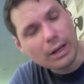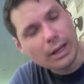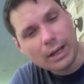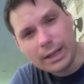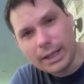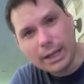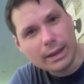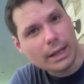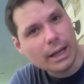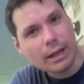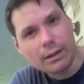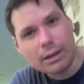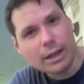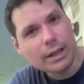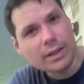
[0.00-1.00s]
I, I get
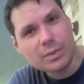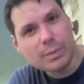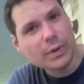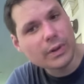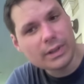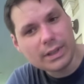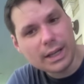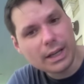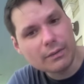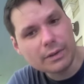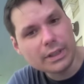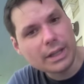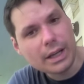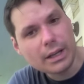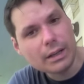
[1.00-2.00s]
that. I experience that
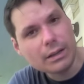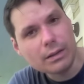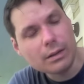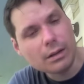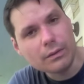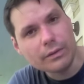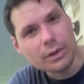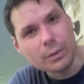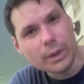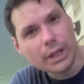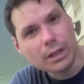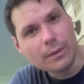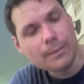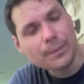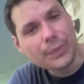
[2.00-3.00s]
every day of the
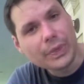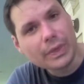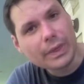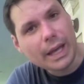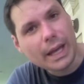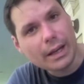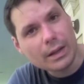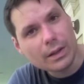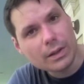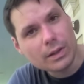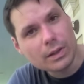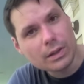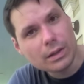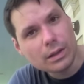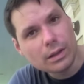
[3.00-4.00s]
week. That
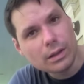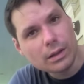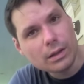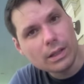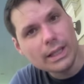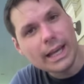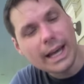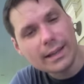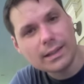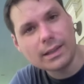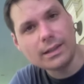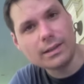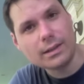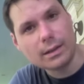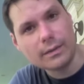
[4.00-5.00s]
is the
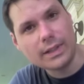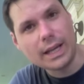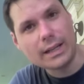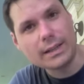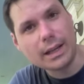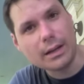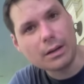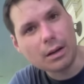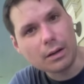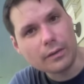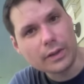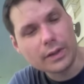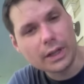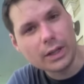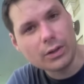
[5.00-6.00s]
essence of Sad Sad
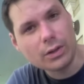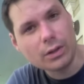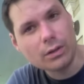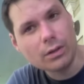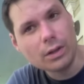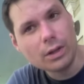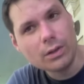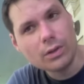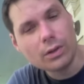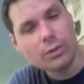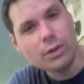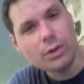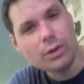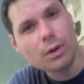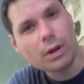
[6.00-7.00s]
Conversation. So
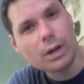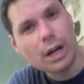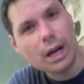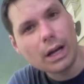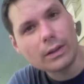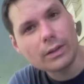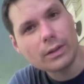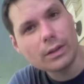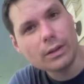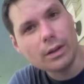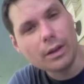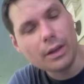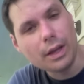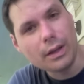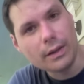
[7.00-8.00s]
you are not
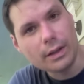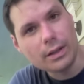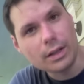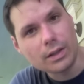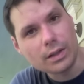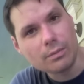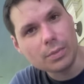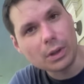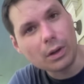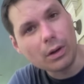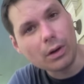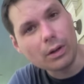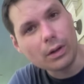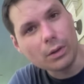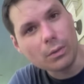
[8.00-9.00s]
the thing that doesn't
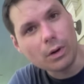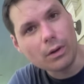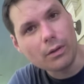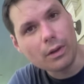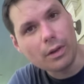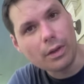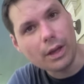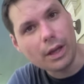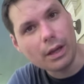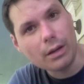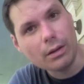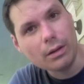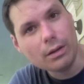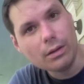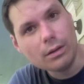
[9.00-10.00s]
belong. You are the thing,
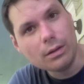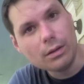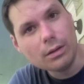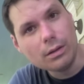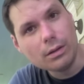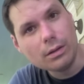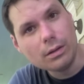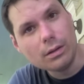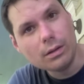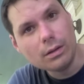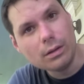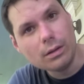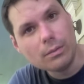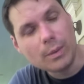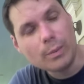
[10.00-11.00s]

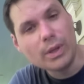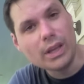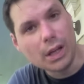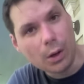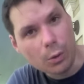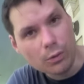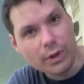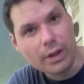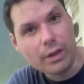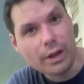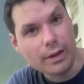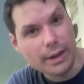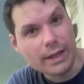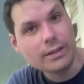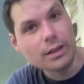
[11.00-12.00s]
maybe the only
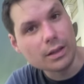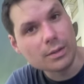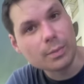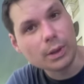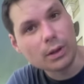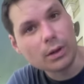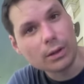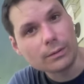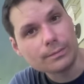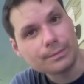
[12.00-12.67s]
thing that does belong.